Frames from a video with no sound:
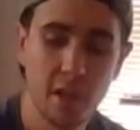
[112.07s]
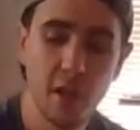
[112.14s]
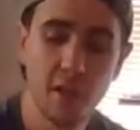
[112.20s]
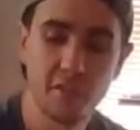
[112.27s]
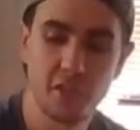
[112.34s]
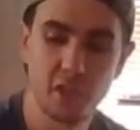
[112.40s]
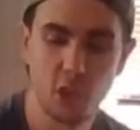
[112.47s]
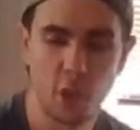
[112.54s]

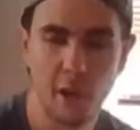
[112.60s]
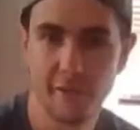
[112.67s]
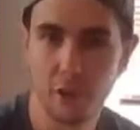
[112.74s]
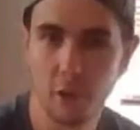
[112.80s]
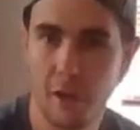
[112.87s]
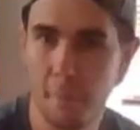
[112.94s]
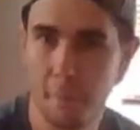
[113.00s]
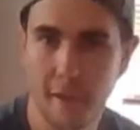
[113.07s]
so you don't have to
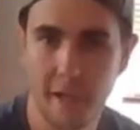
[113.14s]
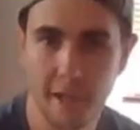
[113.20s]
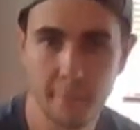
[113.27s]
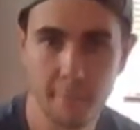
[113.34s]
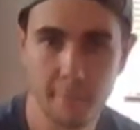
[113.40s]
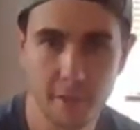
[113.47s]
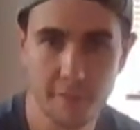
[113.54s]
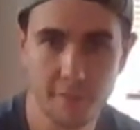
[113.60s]
go out and buy
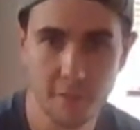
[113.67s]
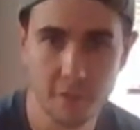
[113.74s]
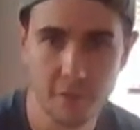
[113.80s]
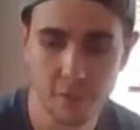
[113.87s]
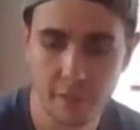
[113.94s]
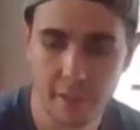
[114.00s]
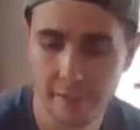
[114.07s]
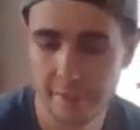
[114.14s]
it, but if you
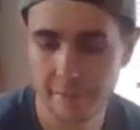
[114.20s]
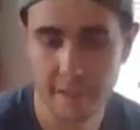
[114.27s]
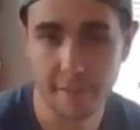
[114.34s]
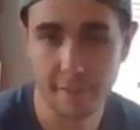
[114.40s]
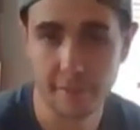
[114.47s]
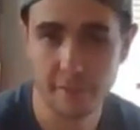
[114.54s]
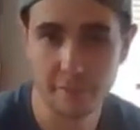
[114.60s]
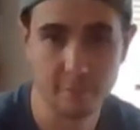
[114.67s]
do, I just
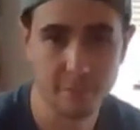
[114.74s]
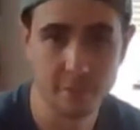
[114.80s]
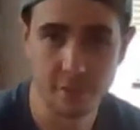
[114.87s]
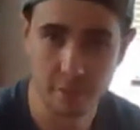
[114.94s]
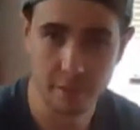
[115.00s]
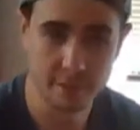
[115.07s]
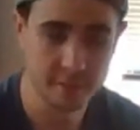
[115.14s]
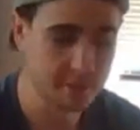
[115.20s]
got this from
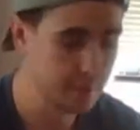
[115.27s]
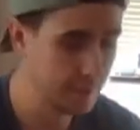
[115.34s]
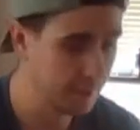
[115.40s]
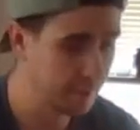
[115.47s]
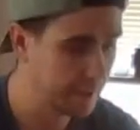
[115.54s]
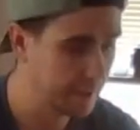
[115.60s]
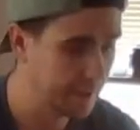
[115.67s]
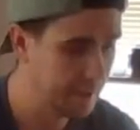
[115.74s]
Stewart's,
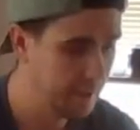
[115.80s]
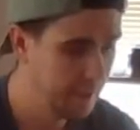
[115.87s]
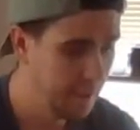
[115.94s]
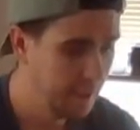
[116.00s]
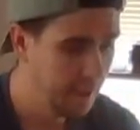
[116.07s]
okay?